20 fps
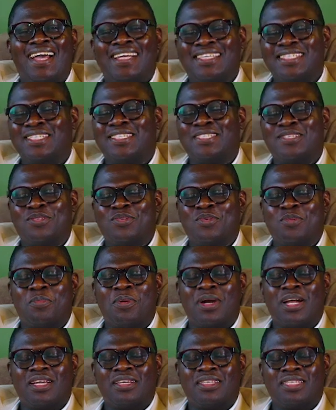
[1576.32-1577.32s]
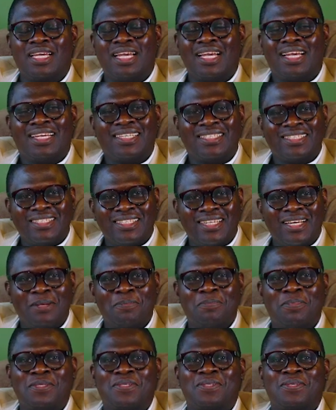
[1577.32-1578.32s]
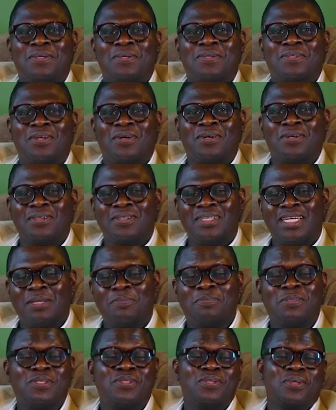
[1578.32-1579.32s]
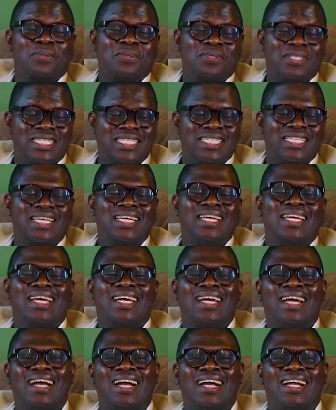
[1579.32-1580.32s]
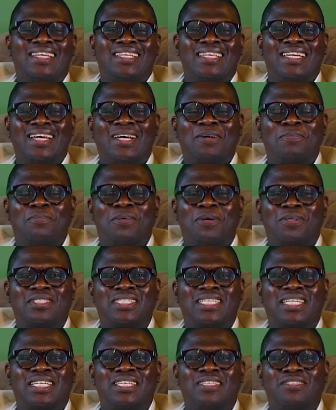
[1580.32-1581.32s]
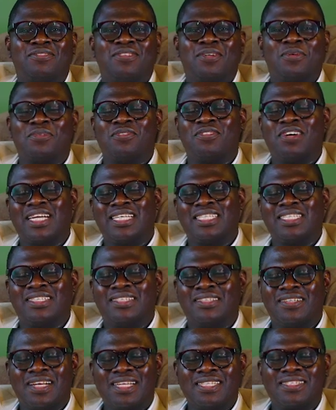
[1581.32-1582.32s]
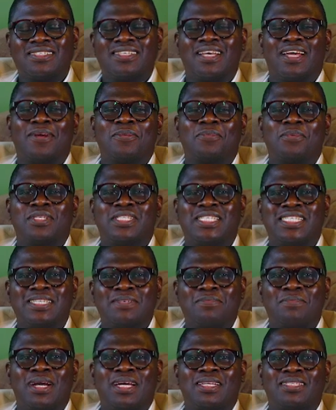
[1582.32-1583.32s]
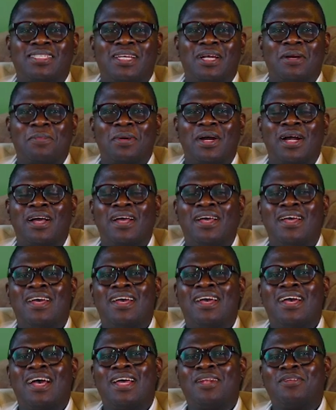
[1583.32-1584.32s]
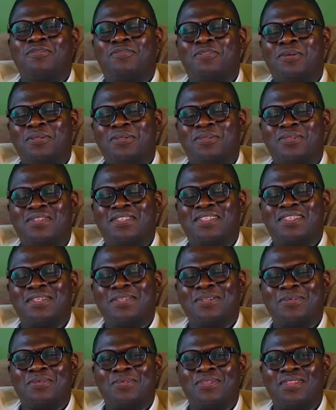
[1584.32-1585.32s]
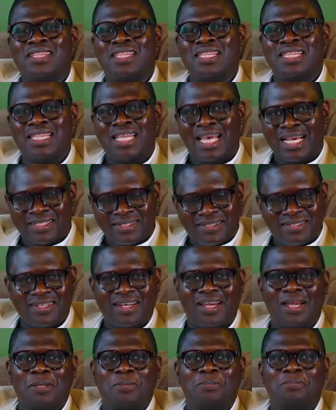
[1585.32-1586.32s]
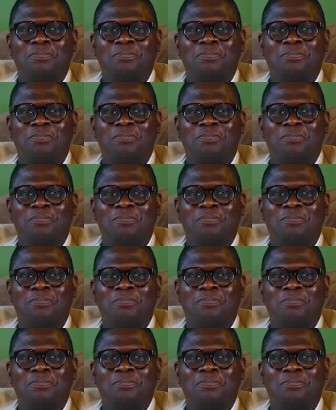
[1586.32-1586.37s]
And this is the Dubai episode or episodes here at Burj Khalifa. We've had a great time with Tima Jaba. I look forward to seeing you next time.